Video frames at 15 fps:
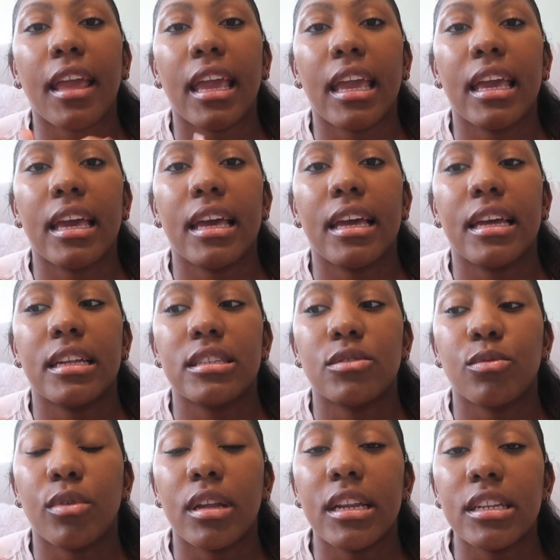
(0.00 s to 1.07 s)
and
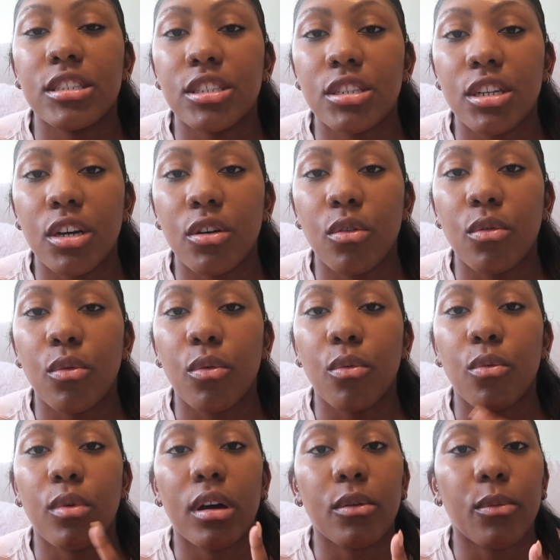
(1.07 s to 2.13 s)
wanted to know
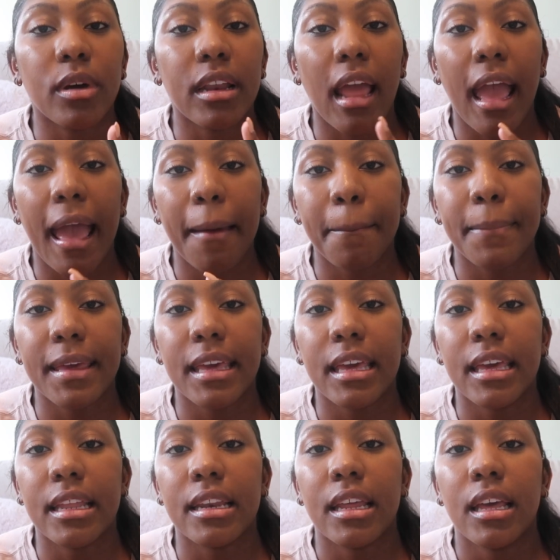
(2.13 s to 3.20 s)
what
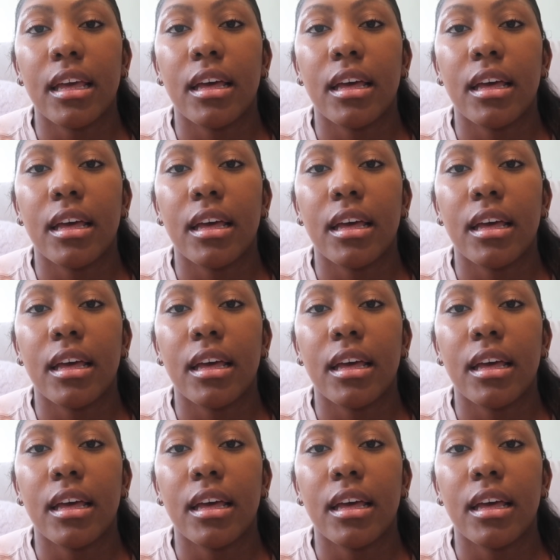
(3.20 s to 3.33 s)
happened.